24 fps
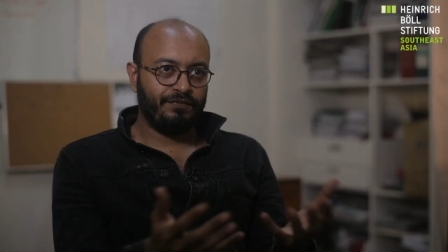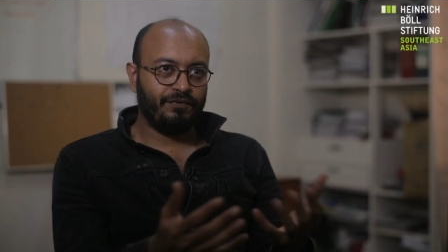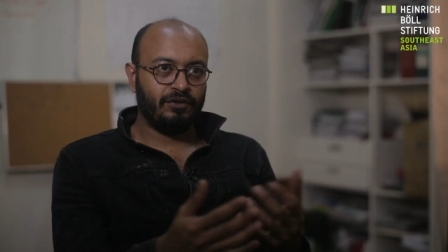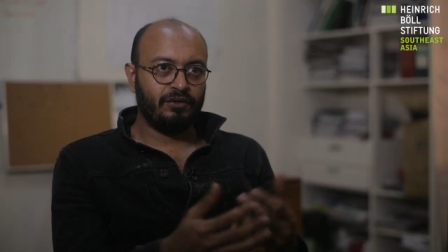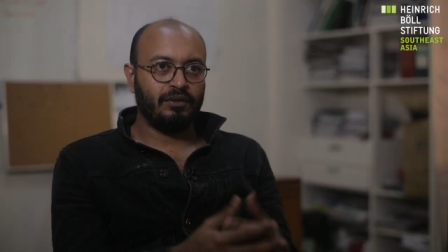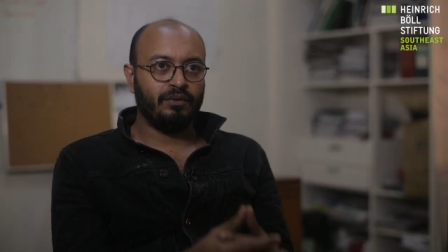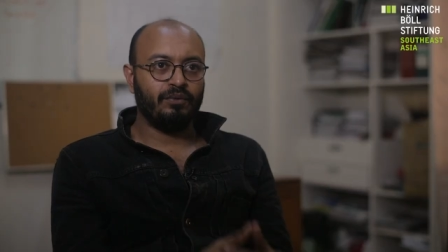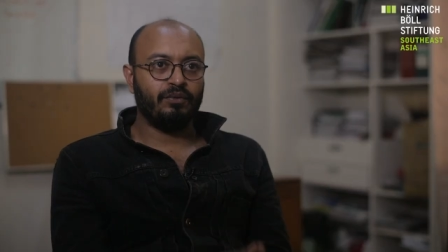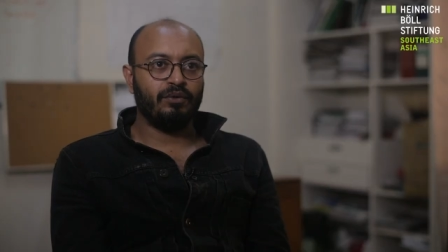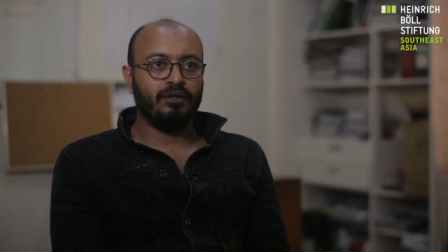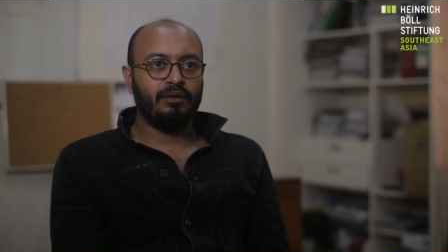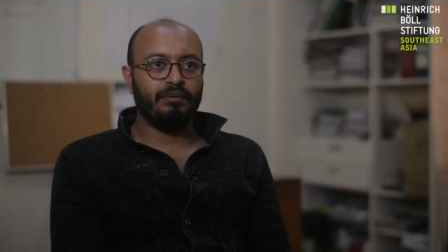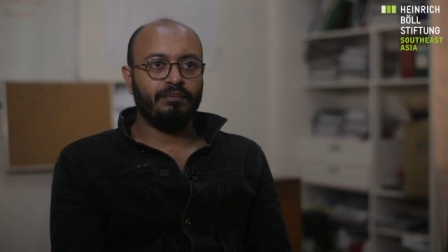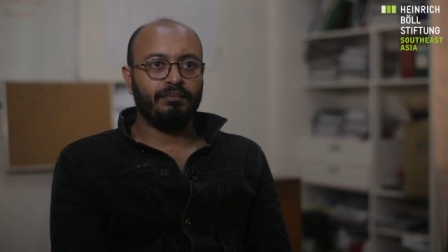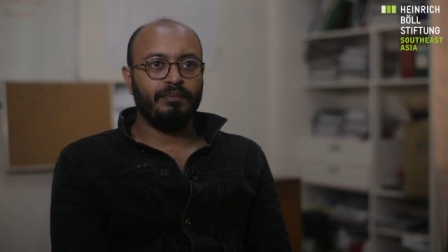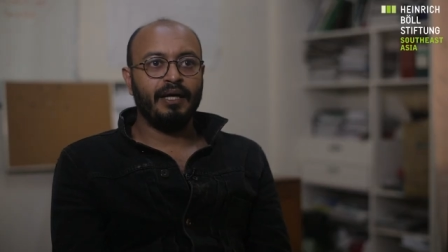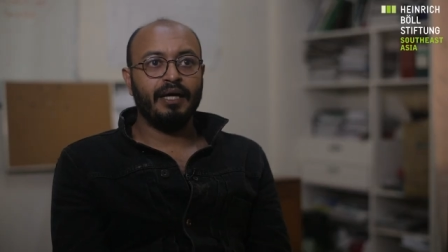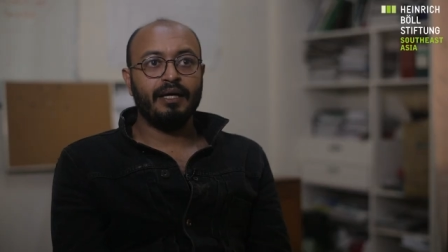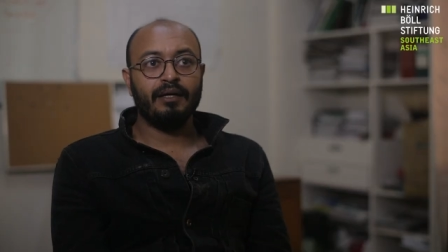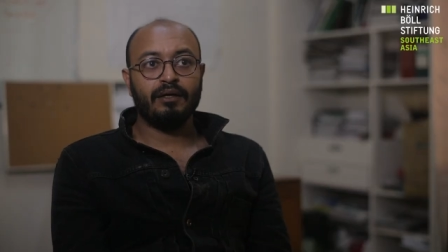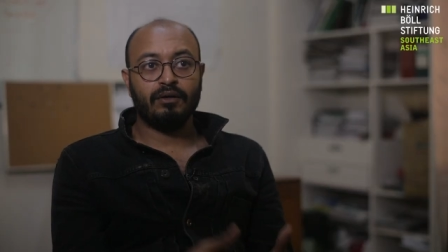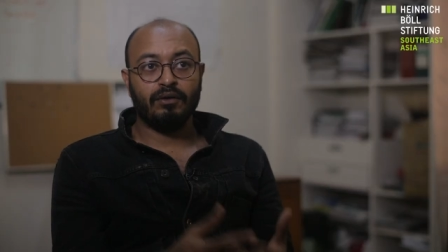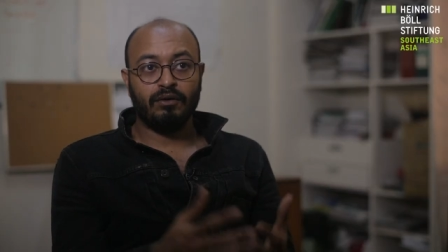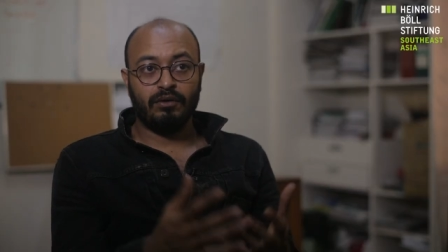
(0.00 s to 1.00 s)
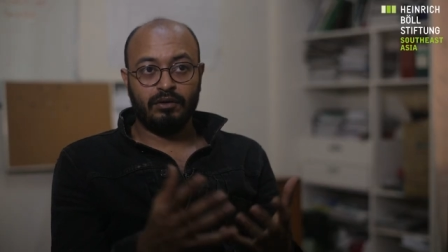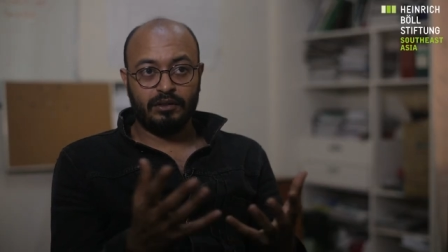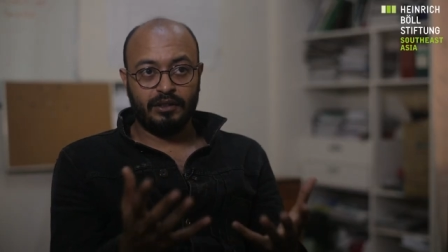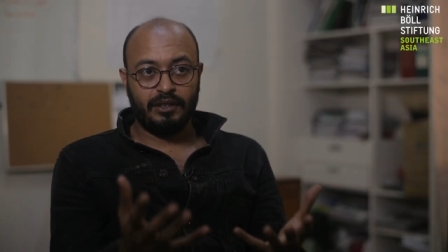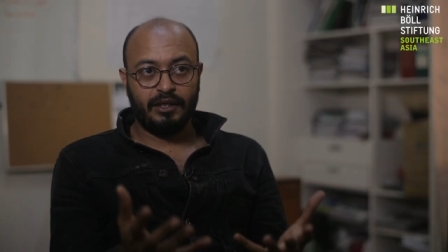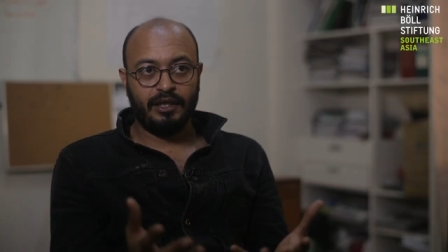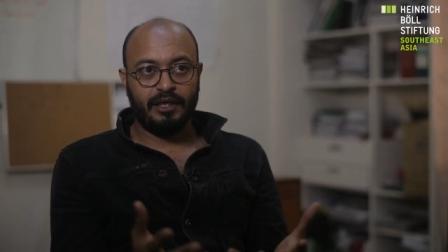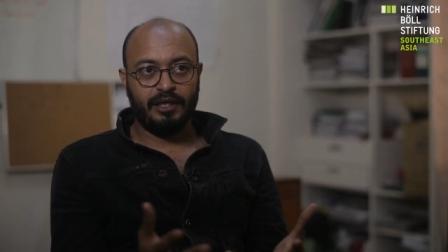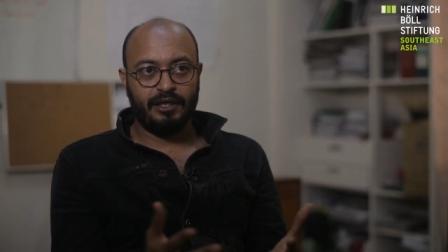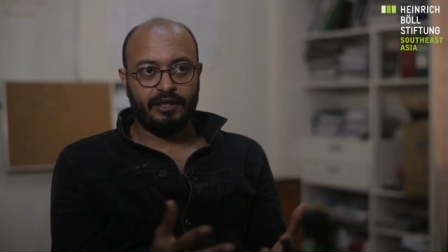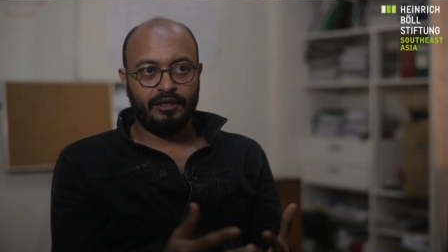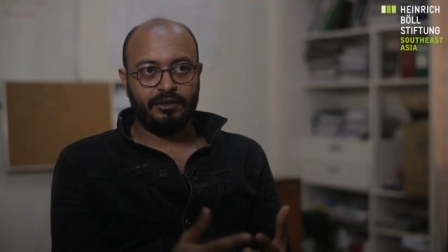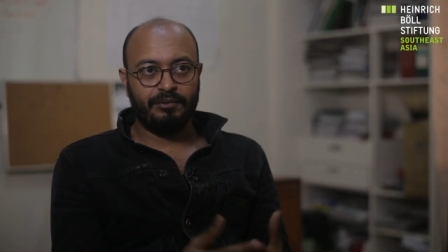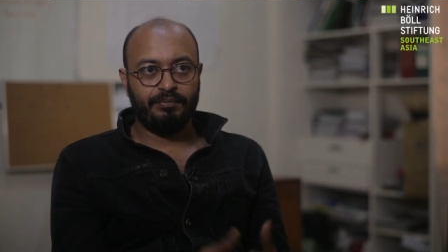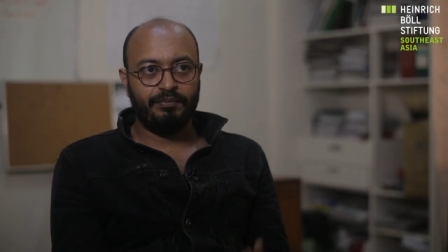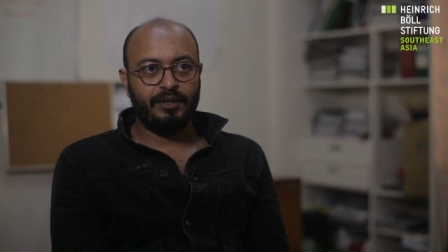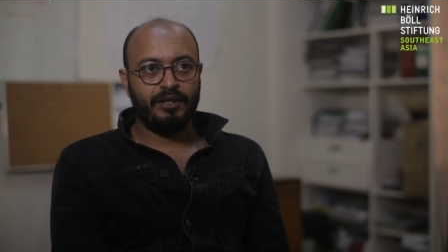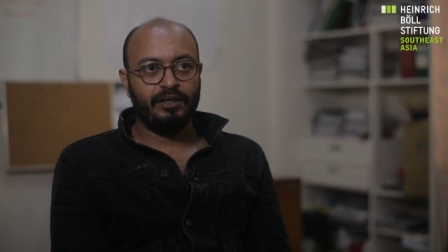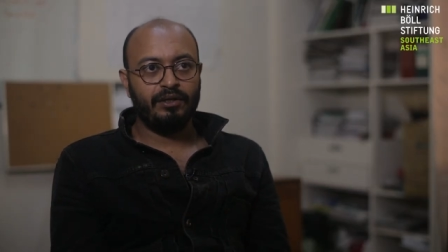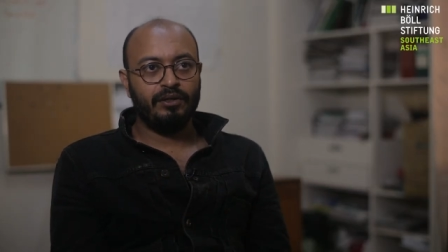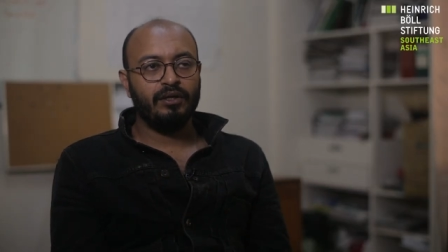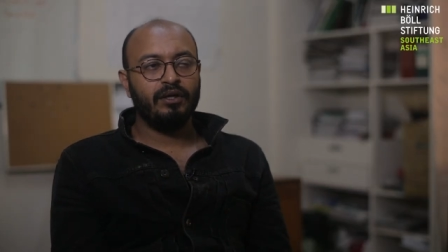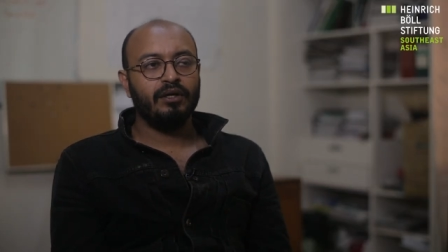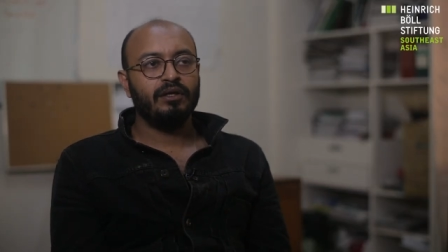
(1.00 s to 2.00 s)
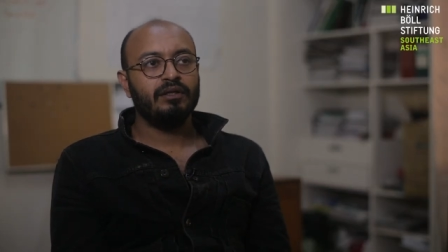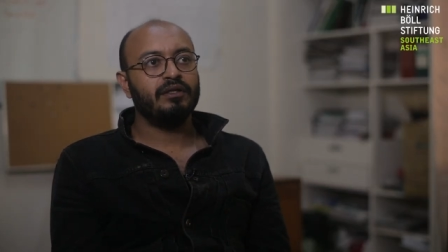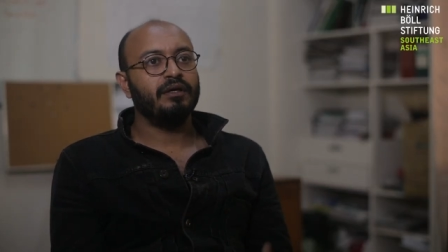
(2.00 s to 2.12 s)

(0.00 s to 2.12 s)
For the World Bank or the ADB,